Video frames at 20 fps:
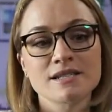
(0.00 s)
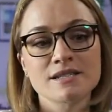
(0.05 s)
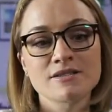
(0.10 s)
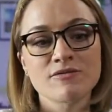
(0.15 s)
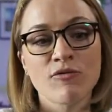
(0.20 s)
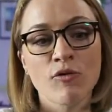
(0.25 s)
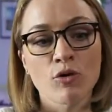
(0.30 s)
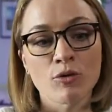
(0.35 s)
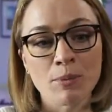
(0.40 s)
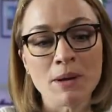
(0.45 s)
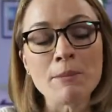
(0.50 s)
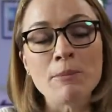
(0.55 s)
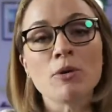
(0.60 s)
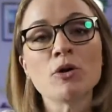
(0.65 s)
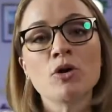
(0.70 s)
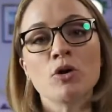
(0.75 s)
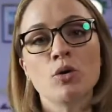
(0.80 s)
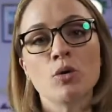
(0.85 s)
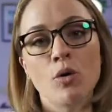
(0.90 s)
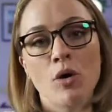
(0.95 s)
for people
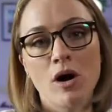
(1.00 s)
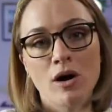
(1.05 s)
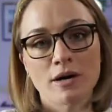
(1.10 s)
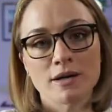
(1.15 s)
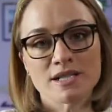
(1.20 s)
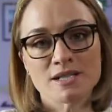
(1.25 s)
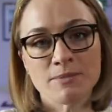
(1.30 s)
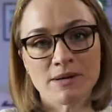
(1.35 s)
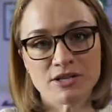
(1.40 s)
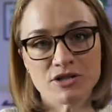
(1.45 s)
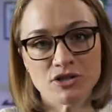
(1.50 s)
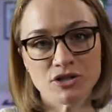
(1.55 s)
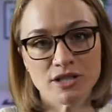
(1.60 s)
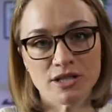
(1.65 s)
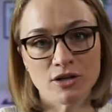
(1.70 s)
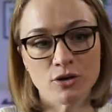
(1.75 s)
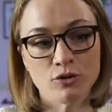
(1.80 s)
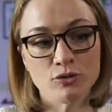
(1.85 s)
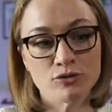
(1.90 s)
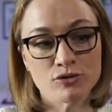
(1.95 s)
who
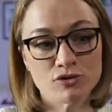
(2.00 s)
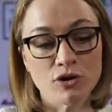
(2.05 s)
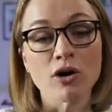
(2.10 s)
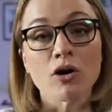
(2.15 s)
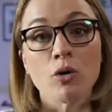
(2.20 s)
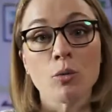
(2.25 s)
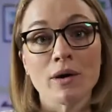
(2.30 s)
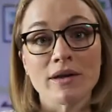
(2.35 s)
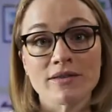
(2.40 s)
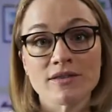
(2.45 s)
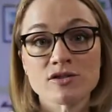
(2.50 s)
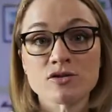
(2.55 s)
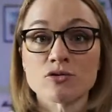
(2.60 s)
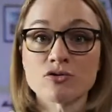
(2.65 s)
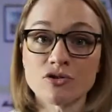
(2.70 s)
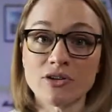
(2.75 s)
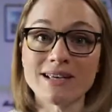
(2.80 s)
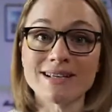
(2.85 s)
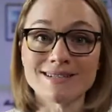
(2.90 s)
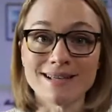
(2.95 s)
struggle with
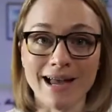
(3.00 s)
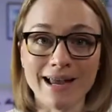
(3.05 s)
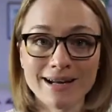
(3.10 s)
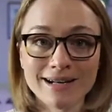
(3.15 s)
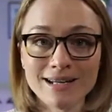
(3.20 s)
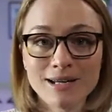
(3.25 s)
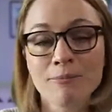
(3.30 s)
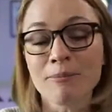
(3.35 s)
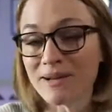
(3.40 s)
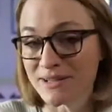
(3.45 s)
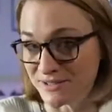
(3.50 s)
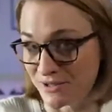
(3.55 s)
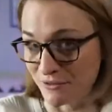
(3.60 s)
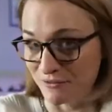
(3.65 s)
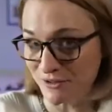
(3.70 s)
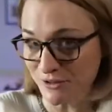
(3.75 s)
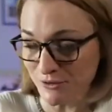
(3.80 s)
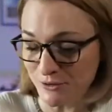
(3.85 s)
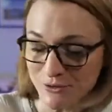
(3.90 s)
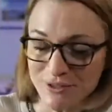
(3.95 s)
social anxiety, myself
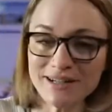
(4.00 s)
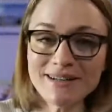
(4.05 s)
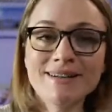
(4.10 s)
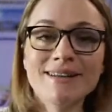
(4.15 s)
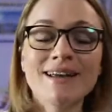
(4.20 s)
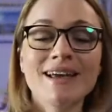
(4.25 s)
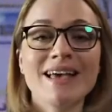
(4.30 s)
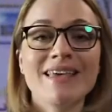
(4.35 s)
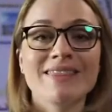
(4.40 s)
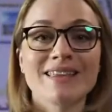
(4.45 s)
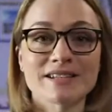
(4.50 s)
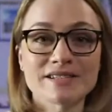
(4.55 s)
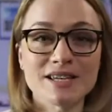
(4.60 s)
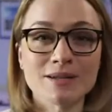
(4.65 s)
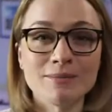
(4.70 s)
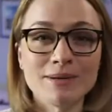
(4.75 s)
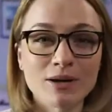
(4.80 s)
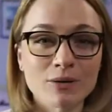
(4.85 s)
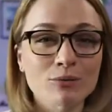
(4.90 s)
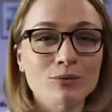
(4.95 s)
included, this can
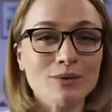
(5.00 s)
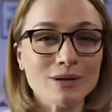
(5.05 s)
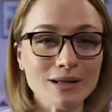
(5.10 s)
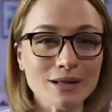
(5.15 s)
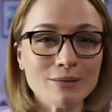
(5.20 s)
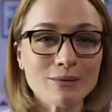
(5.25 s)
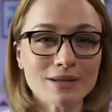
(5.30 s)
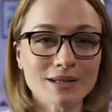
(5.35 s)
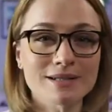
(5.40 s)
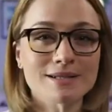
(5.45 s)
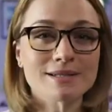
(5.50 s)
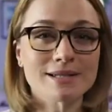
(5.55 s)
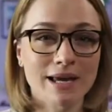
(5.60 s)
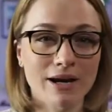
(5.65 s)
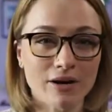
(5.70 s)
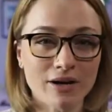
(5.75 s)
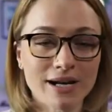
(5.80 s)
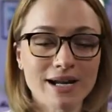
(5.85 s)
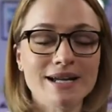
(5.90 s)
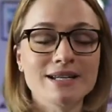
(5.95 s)
be a really, really
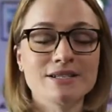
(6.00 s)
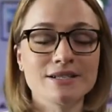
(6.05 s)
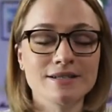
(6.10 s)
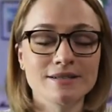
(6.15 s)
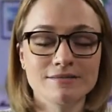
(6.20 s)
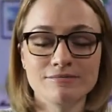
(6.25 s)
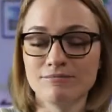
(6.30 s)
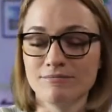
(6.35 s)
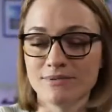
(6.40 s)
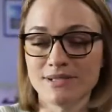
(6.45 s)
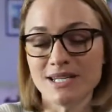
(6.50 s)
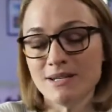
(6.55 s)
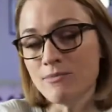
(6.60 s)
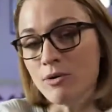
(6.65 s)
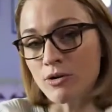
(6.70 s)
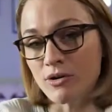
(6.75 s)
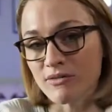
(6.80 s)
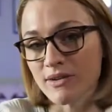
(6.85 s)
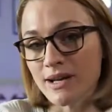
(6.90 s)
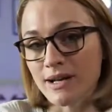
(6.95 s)
scary and
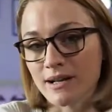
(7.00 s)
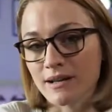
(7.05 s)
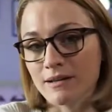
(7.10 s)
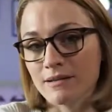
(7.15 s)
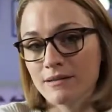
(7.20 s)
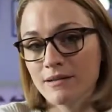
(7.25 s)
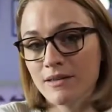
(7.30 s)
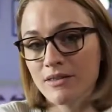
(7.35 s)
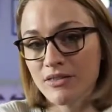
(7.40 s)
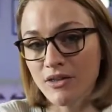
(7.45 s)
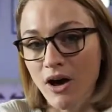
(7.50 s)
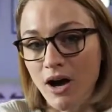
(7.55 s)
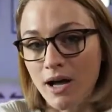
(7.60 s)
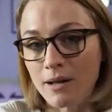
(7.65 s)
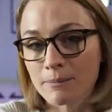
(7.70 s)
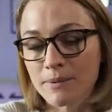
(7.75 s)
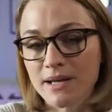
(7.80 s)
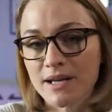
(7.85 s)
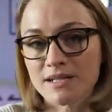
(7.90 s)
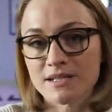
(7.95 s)
demotivating thought,
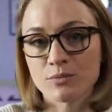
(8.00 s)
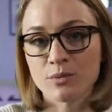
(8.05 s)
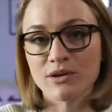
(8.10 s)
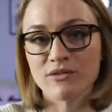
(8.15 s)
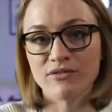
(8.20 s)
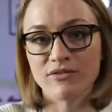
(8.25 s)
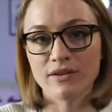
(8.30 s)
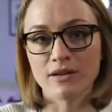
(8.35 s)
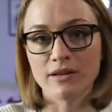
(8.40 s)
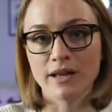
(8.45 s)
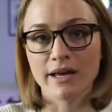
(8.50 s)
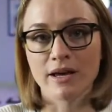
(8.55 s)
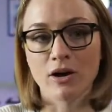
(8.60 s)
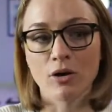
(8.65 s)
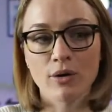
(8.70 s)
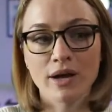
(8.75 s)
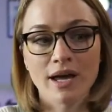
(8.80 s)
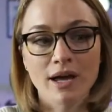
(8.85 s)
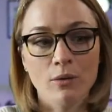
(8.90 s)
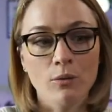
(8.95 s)
because we feel like,
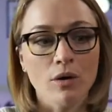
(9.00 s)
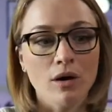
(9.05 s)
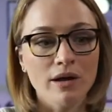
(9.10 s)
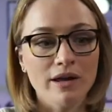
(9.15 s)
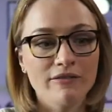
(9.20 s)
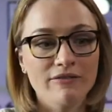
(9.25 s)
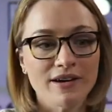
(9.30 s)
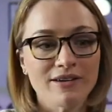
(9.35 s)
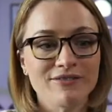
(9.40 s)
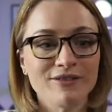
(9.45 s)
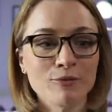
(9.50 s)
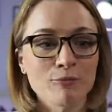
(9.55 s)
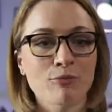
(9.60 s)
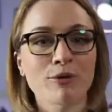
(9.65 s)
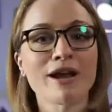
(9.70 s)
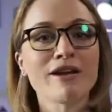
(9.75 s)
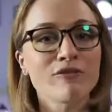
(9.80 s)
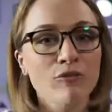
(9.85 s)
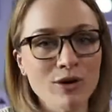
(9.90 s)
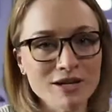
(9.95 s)
okay, well, if I feel
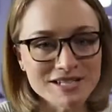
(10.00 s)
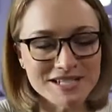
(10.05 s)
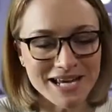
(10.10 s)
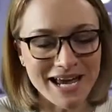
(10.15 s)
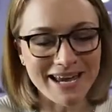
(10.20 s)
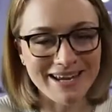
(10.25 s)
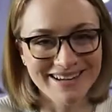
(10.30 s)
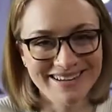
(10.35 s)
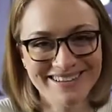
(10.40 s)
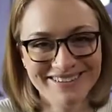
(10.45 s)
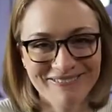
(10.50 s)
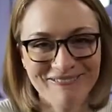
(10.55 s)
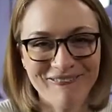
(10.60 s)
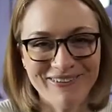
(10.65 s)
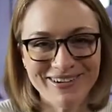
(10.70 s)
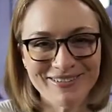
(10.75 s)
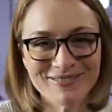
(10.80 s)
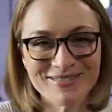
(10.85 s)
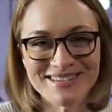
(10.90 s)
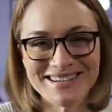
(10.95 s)
brave one day, what
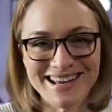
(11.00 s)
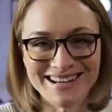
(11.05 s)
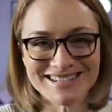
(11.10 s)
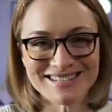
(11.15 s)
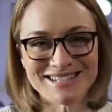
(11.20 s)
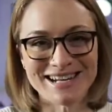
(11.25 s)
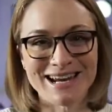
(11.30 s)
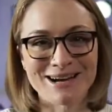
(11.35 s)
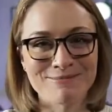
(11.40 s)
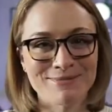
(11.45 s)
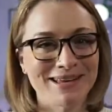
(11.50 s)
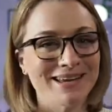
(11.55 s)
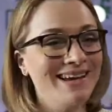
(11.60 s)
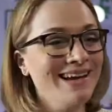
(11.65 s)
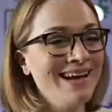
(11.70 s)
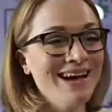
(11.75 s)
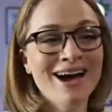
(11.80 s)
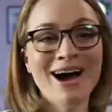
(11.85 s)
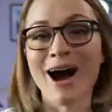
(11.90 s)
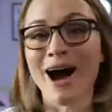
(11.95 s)
if the next day I'm like,
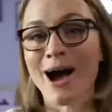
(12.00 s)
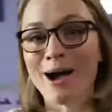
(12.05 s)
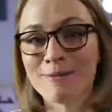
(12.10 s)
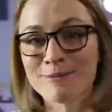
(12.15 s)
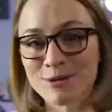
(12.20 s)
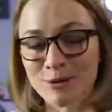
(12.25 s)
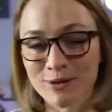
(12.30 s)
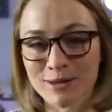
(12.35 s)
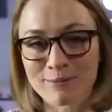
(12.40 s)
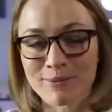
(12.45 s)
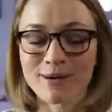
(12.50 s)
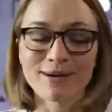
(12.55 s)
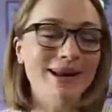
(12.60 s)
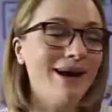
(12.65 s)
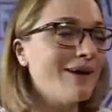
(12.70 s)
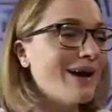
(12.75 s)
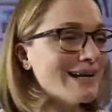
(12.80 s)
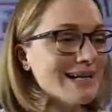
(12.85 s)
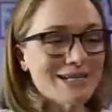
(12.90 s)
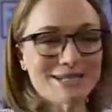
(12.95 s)
I'm totally burned
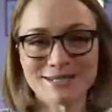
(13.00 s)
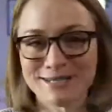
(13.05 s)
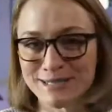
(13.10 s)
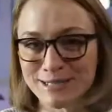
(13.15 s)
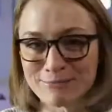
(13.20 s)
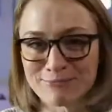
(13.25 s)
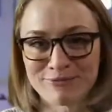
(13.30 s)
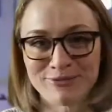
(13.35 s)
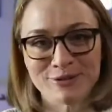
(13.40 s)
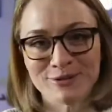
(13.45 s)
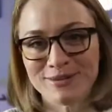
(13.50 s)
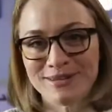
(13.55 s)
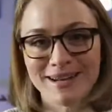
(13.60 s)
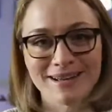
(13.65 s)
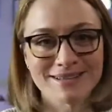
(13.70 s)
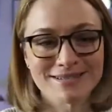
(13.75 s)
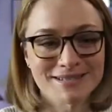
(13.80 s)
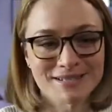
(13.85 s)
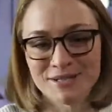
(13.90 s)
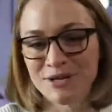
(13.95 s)
out, I need to sleep for the
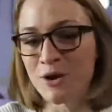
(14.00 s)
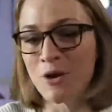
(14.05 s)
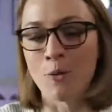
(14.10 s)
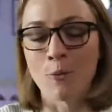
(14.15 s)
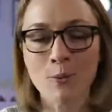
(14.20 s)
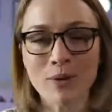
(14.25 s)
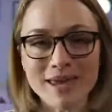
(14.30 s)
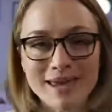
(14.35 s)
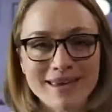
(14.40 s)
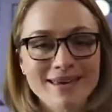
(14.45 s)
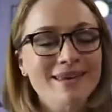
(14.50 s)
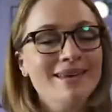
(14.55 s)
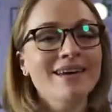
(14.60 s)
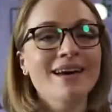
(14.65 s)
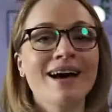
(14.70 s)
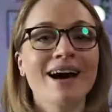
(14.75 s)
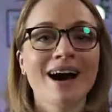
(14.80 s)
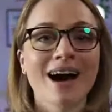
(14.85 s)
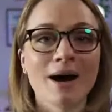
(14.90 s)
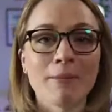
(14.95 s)
next week,
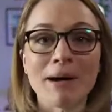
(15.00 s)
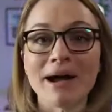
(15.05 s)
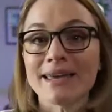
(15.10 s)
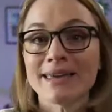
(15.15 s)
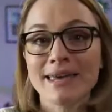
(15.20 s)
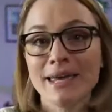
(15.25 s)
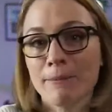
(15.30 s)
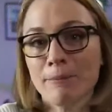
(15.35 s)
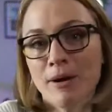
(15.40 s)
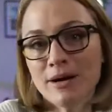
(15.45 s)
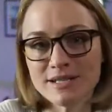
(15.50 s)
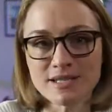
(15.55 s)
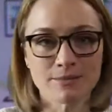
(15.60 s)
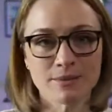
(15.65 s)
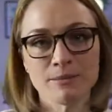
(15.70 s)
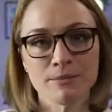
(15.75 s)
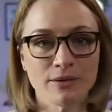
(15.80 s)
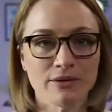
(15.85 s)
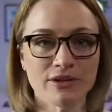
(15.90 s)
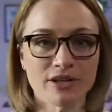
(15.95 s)
I can't possibly
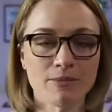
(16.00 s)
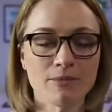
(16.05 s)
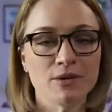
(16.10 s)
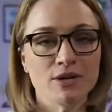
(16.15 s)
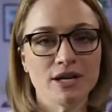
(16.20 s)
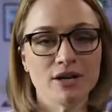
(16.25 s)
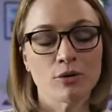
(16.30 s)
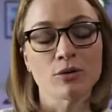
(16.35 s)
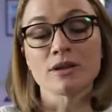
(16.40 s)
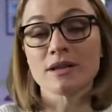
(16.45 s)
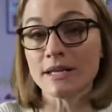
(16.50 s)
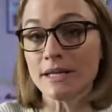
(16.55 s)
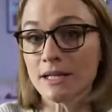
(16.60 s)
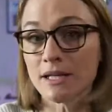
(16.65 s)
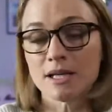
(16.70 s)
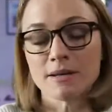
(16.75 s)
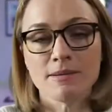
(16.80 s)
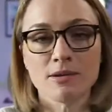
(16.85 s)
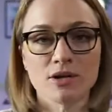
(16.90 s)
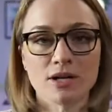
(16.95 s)
build a community or lead a
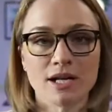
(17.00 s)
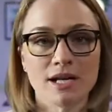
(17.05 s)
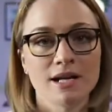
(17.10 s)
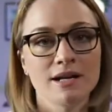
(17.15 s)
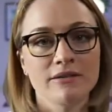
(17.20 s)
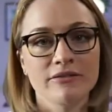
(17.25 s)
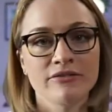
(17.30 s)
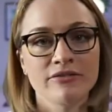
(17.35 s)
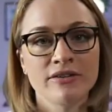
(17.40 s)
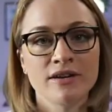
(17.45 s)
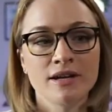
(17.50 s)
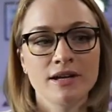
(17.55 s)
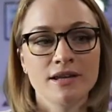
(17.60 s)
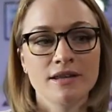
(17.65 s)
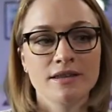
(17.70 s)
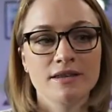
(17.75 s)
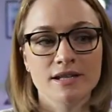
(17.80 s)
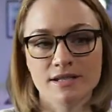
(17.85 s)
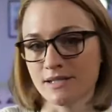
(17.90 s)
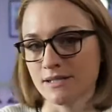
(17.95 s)
community if
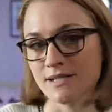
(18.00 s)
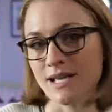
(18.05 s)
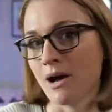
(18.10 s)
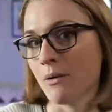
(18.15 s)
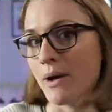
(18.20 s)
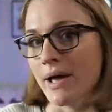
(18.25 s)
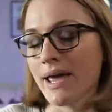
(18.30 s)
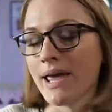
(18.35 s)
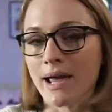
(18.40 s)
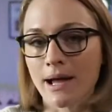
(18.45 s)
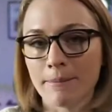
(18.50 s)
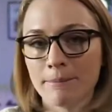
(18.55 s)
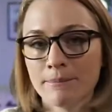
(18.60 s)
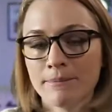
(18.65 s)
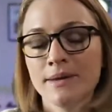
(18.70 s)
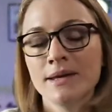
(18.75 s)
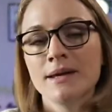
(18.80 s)
this is how I am.